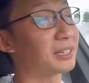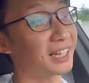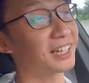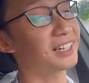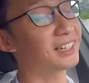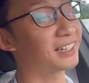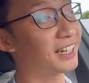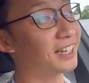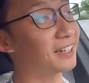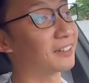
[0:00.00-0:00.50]
But
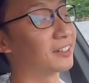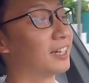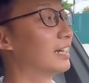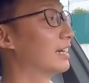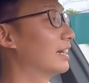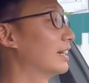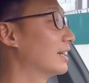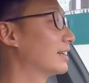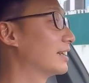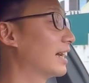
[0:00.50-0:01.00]
then again,
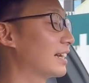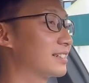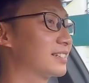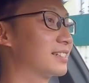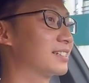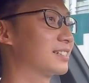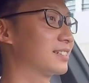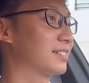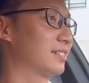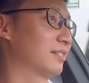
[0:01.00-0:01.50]

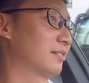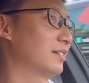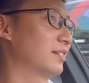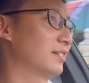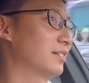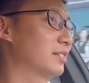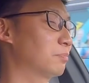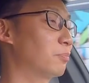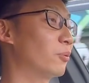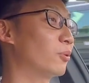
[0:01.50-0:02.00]
that's
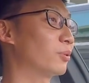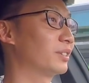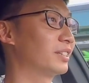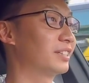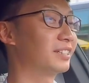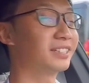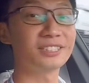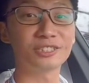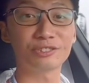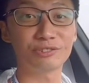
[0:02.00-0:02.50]
the
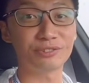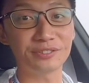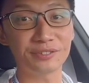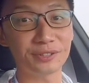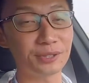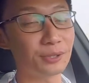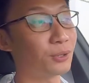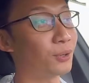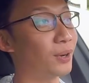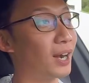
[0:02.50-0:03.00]
sportier three
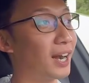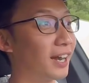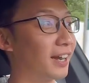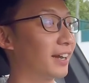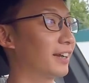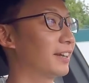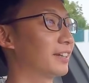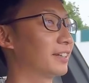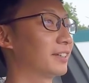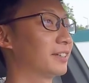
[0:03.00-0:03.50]
thirty
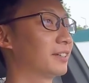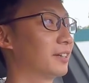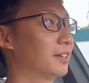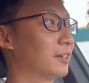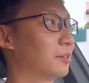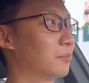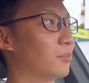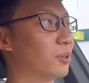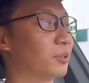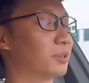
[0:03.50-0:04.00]
i
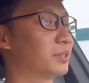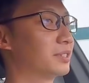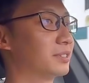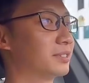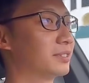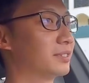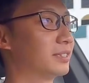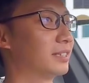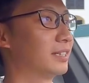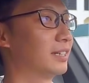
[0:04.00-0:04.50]

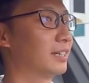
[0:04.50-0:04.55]
model.